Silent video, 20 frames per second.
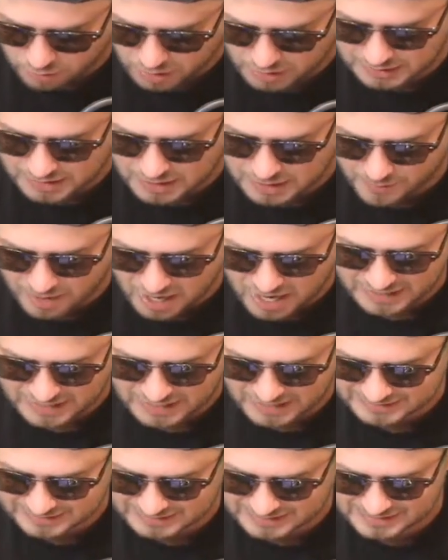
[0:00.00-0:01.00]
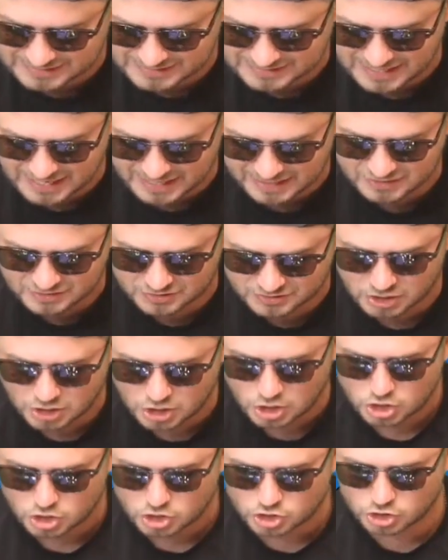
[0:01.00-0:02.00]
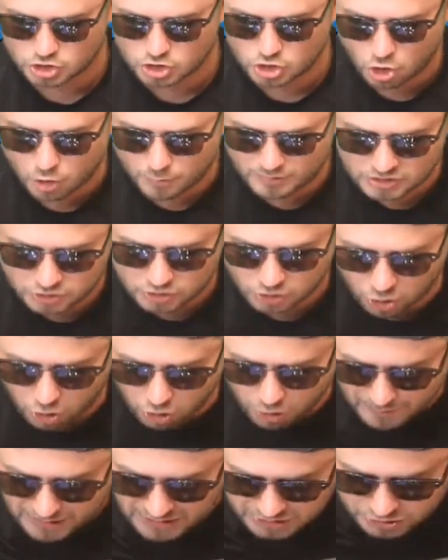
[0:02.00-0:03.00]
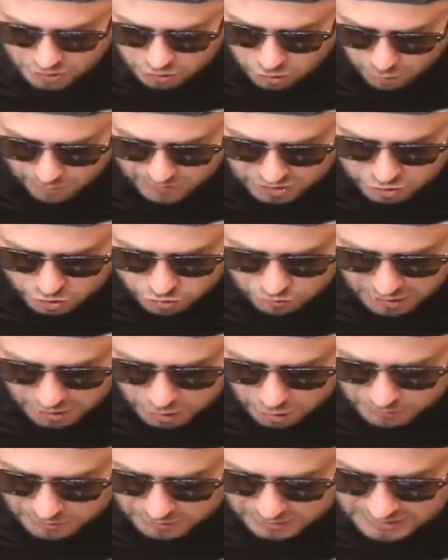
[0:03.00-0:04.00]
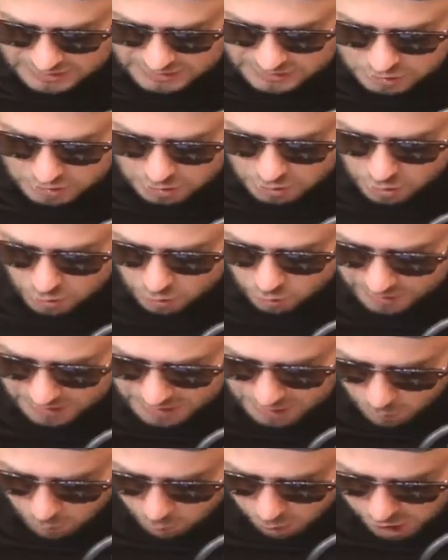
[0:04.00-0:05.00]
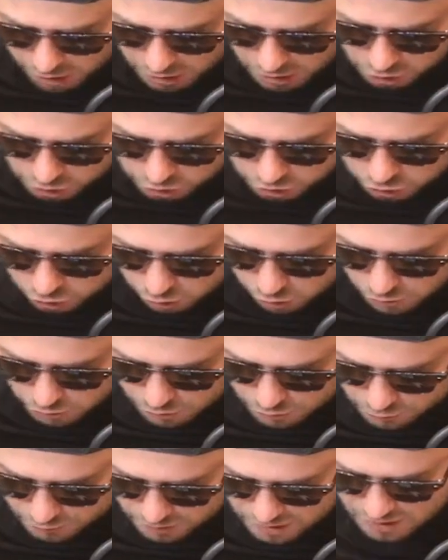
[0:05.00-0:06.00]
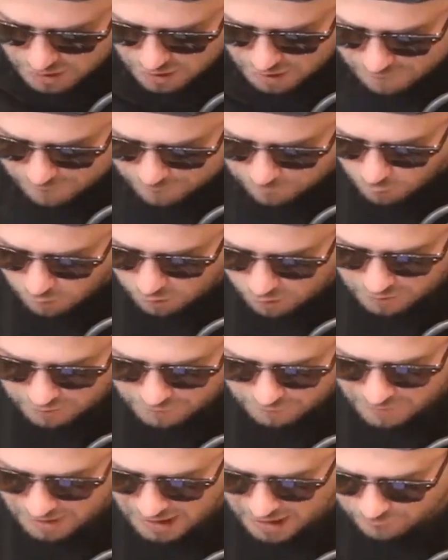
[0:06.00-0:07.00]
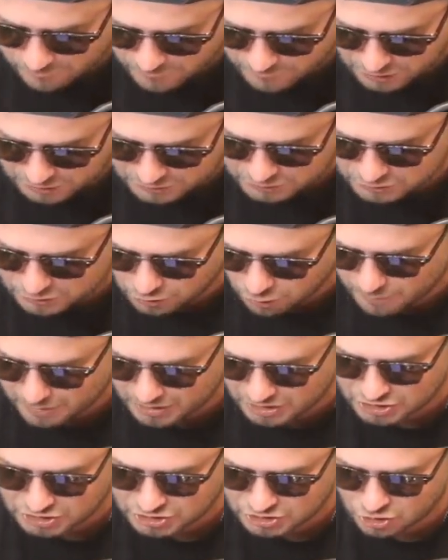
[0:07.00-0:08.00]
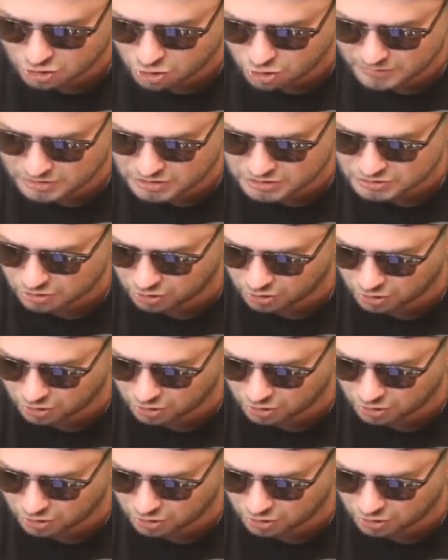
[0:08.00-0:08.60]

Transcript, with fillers: one. Come on. 19 seconds. Shinobis. All my Shinobis trigger, please. We got one, two, three, four, five. We've got so many Shinobis